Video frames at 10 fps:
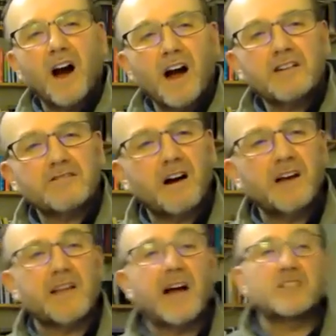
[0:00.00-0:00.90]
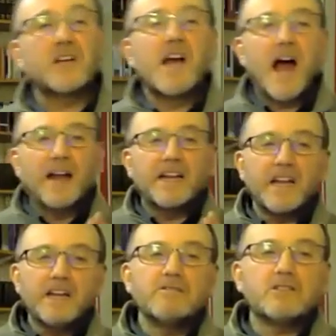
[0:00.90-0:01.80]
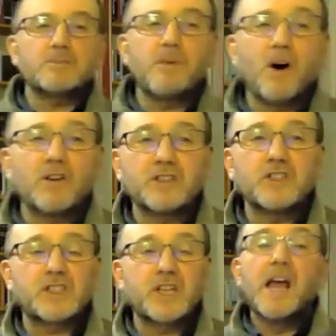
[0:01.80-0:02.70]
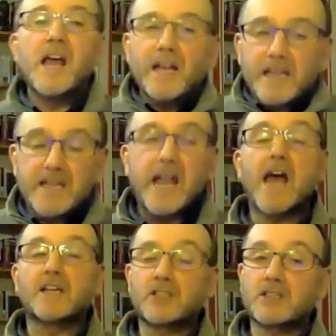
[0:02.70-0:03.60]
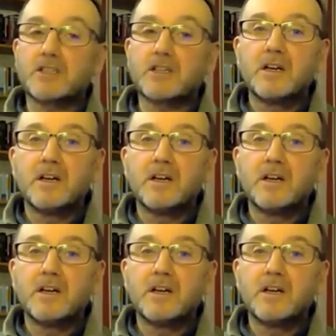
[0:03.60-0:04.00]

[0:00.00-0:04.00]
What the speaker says: I cry that, and he responds, yes,